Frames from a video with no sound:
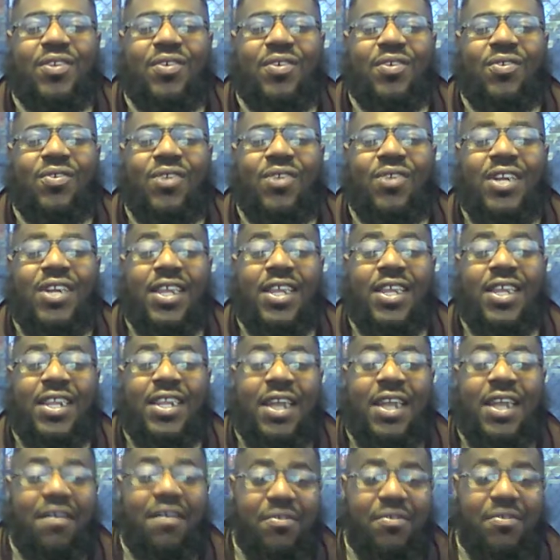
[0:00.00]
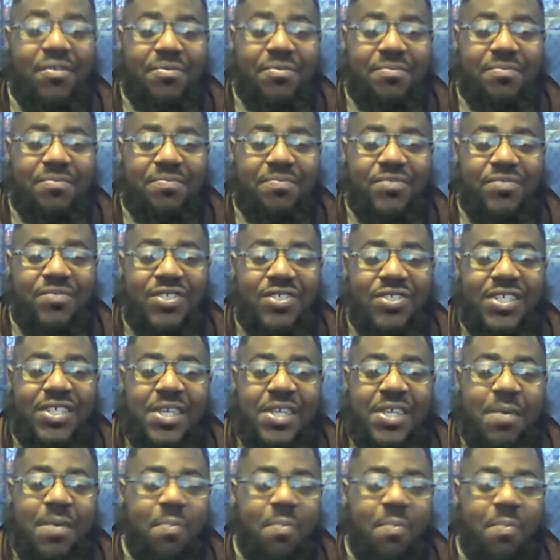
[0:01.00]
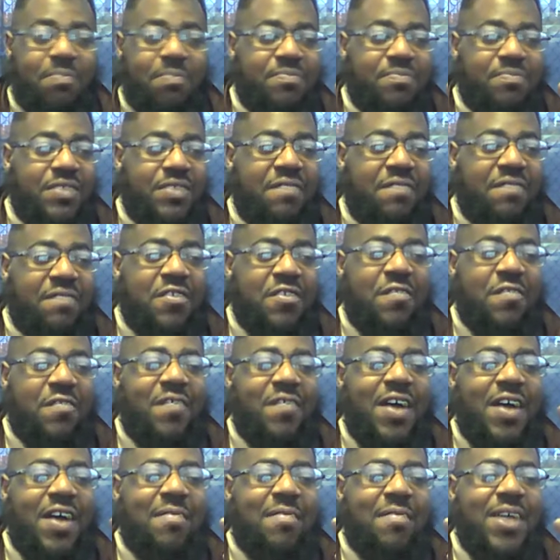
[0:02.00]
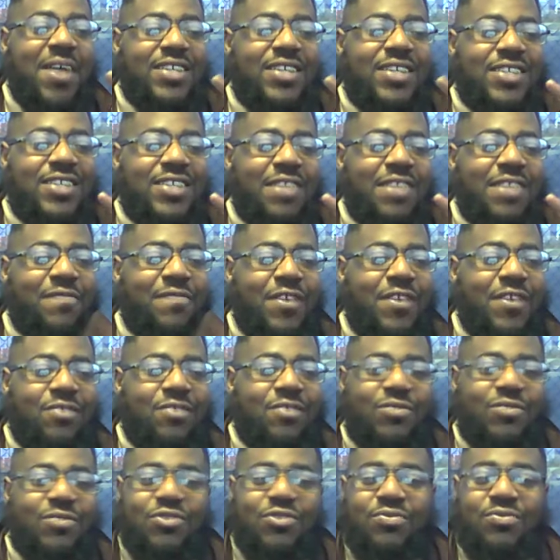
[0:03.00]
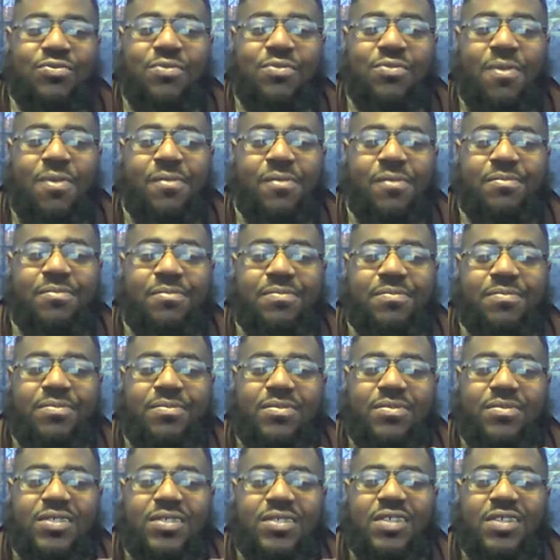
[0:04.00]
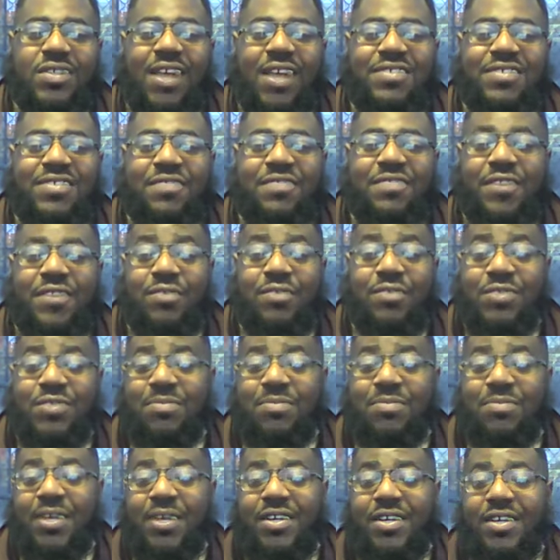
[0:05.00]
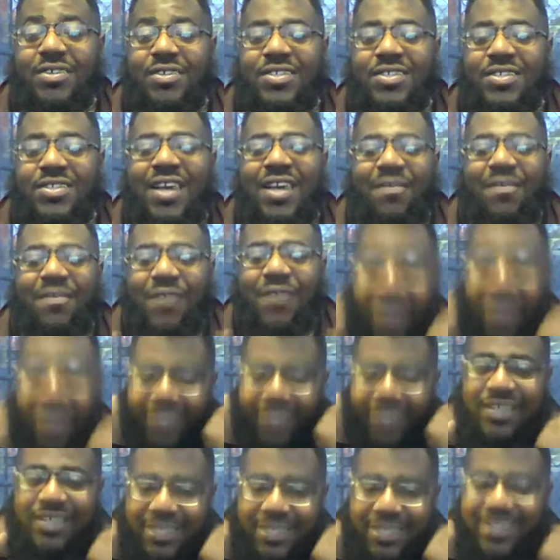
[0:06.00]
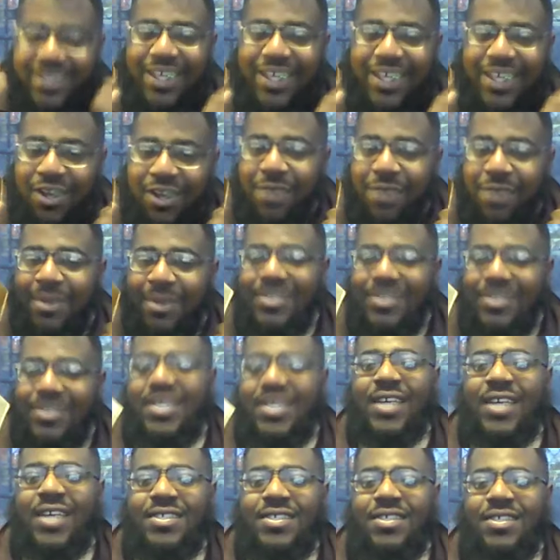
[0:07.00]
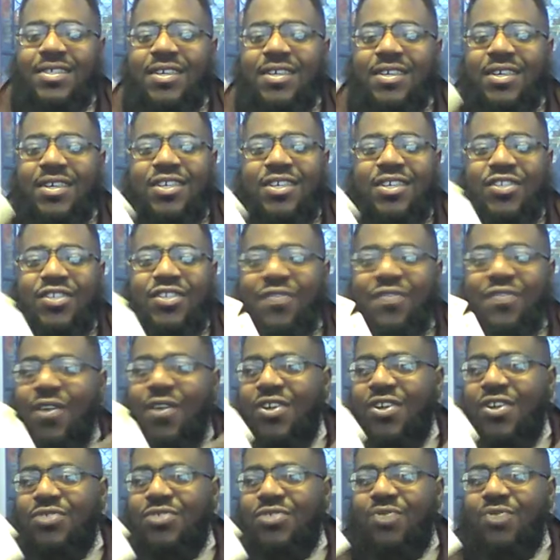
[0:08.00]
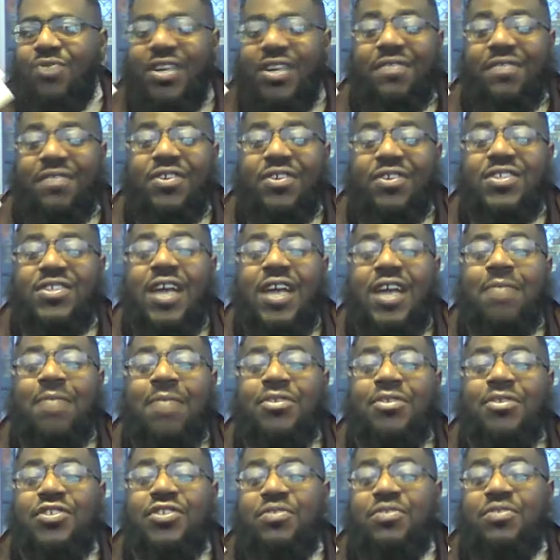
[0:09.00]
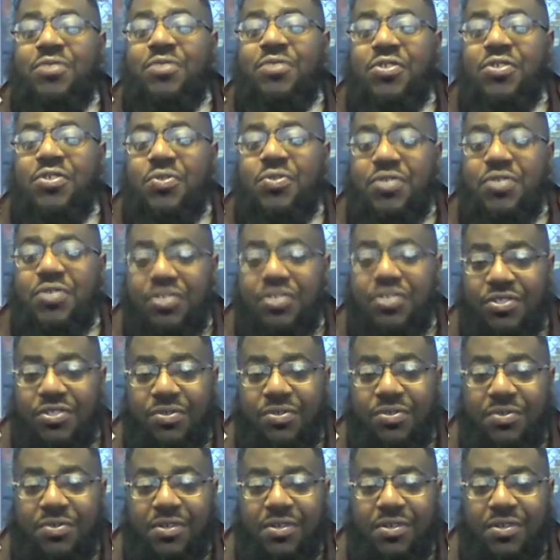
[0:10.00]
on another level. See, your blind asshole ain't fucking with you. Obviously, fucking with somebody else. Not fucking, because it ain't all about sex. As far as who they're giving their time, energy, and resources to.